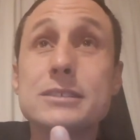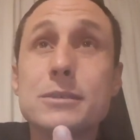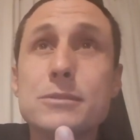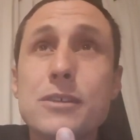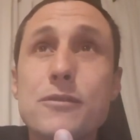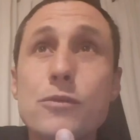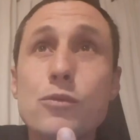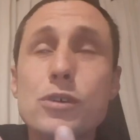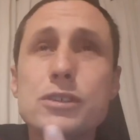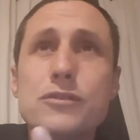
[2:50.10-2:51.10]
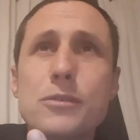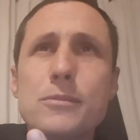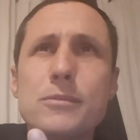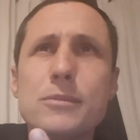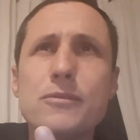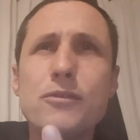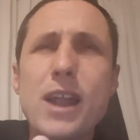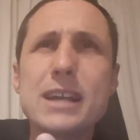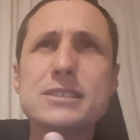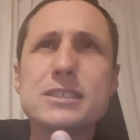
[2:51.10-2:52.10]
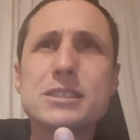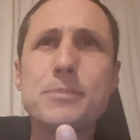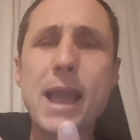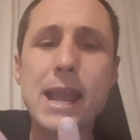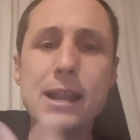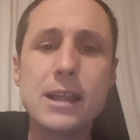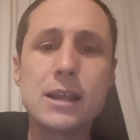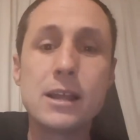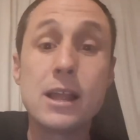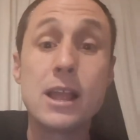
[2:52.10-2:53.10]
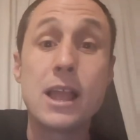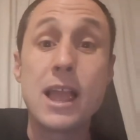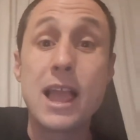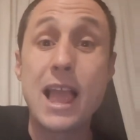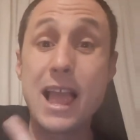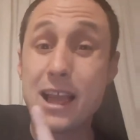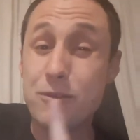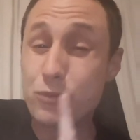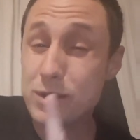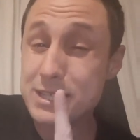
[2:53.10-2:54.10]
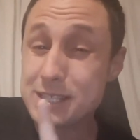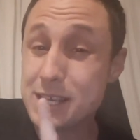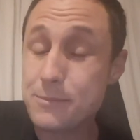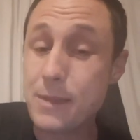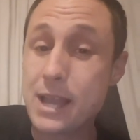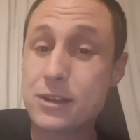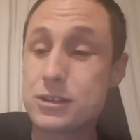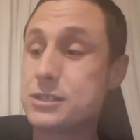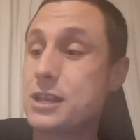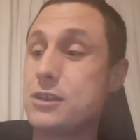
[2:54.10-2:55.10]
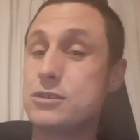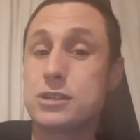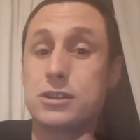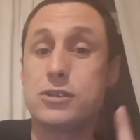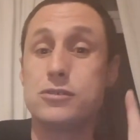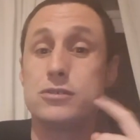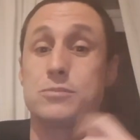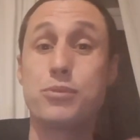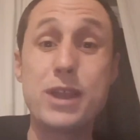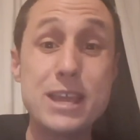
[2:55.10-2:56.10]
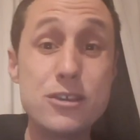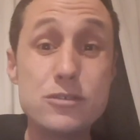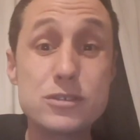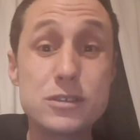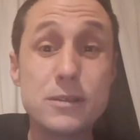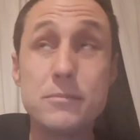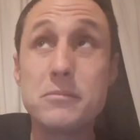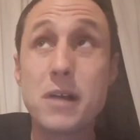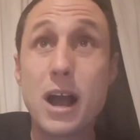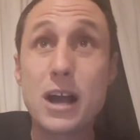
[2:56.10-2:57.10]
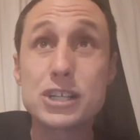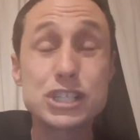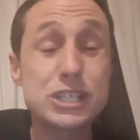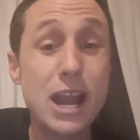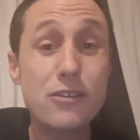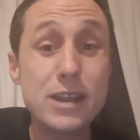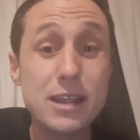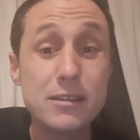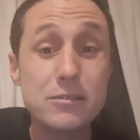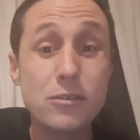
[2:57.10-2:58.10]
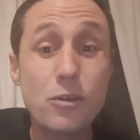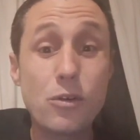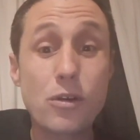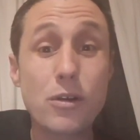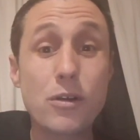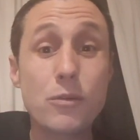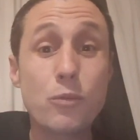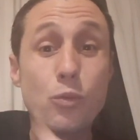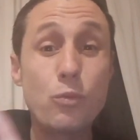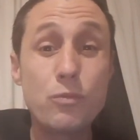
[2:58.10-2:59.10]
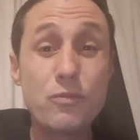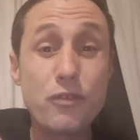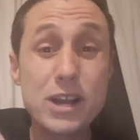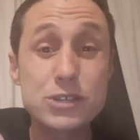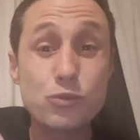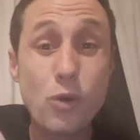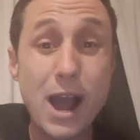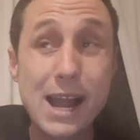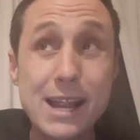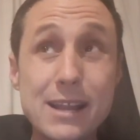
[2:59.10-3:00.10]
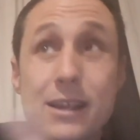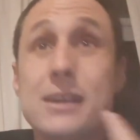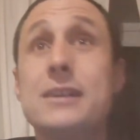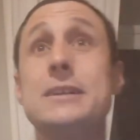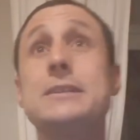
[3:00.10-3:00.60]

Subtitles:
some different woods from France and Spain. And whiskey makers, they usually use pre-used sherry or French wine